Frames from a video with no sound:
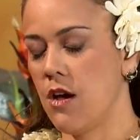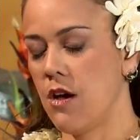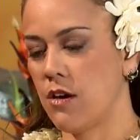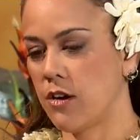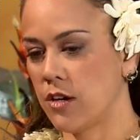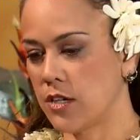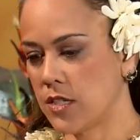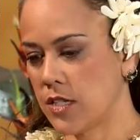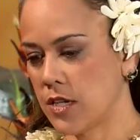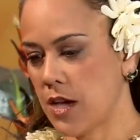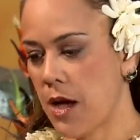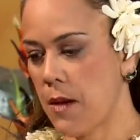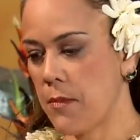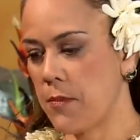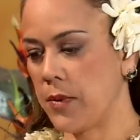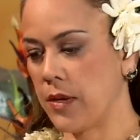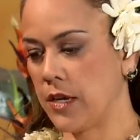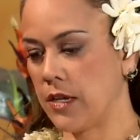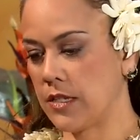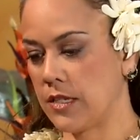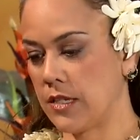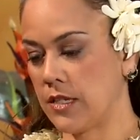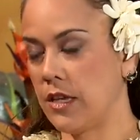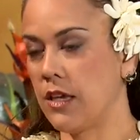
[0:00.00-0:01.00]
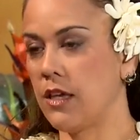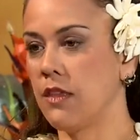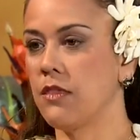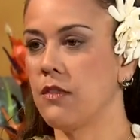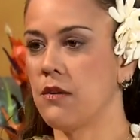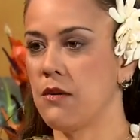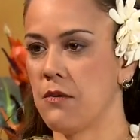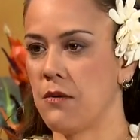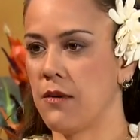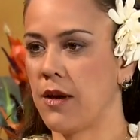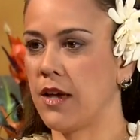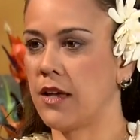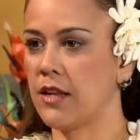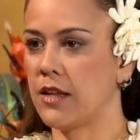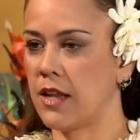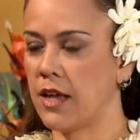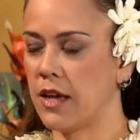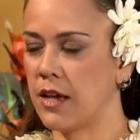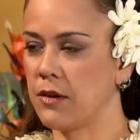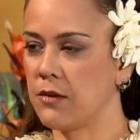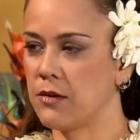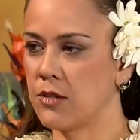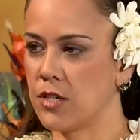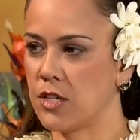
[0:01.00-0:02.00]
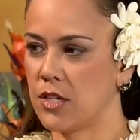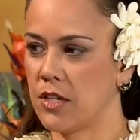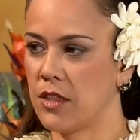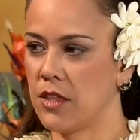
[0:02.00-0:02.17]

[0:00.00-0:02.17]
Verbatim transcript: our topics in the Hawaiian language,